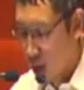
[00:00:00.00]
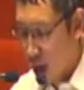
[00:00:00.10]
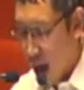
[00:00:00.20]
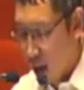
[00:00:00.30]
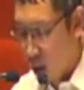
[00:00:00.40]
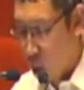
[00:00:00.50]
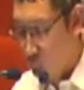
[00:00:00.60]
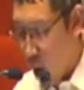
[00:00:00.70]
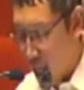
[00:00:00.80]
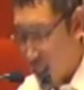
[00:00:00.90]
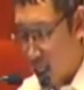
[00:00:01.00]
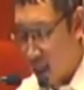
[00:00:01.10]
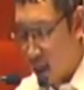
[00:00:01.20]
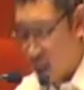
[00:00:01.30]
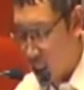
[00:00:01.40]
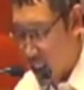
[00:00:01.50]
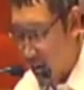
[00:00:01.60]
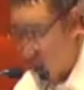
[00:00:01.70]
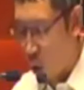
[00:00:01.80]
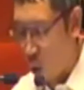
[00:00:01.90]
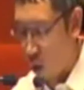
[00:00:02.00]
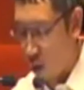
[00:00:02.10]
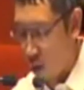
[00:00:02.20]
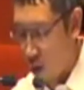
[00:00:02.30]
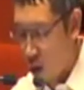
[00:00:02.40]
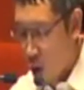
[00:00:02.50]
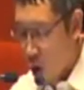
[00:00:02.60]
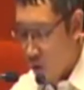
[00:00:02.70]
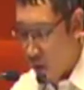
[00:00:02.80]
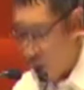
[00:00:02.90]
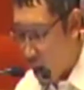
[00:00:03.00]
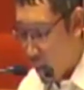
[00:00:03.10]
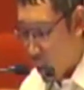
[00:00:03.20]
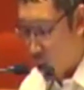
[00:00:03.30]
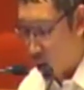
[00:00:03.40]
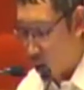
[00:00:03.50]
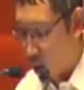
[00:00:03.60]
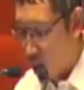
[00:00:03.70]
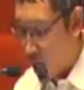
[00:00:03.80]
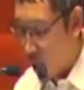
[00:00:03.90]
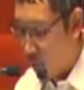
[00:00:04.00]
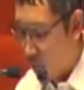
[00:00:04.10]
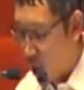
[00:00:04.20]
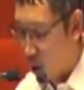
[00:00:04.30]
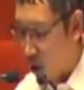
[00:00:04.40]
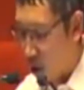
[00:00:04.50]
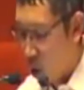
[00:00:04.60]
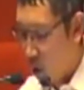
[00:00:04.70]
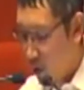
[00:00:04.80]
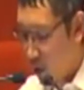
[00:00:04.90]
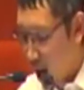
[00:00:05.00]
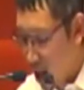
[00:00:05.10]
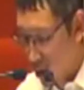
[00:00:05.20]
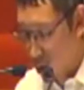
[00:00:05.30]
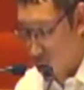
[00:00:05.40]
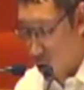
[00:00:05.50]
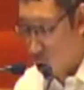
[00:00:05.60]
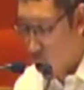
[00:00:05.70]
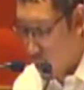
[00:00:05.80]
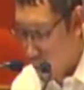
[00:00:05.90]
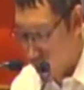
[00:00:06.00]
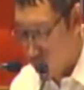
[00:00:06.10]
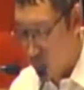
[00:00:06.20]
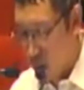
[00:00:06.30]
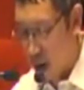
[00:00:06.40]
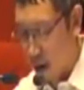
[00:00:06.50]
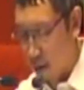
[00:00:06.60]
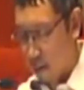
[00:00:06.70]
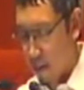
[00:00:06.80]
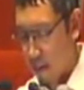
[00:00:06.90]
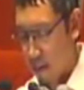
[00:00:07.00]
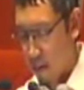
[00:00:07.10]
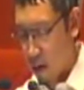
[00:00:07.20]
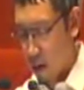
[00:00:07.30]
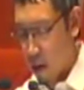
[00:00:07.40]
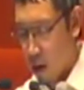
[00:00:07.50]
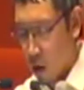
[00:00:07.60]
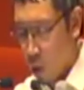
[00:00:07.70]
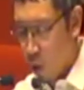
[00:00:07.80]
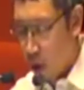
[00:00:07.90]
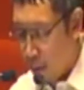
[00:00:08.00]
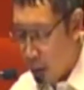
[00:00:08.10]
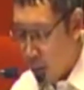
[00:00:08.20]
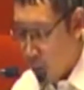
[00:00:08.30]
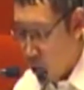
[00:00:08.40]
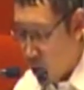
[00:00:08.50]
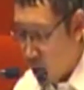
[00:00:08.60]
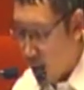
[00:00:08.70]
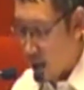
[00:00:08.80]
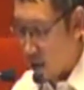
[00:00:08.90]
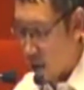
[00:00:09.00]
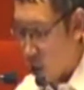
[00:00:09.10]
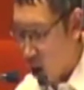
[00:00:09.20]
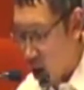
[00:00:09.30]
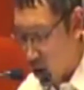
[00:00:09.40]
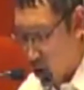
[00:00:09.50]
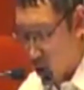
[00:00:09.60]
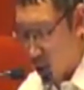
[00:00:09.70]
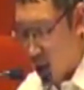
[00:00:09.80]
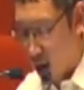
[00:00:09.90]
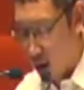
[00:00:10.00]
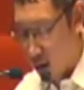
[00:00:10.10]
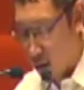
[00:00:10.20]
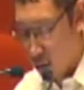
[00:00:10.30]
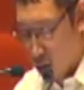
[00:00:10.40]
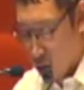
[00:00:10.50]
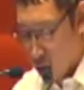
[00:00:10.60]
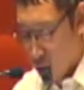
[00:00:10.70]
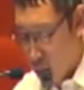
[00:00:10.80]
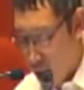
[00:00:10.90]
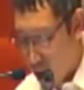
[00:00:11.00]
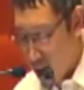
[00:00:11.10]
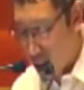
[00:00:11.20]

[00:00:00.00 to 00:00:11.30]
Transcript: and the white shadow of a couple in front of their altar of Mother Mary. When the people realized they were under attack, the barangay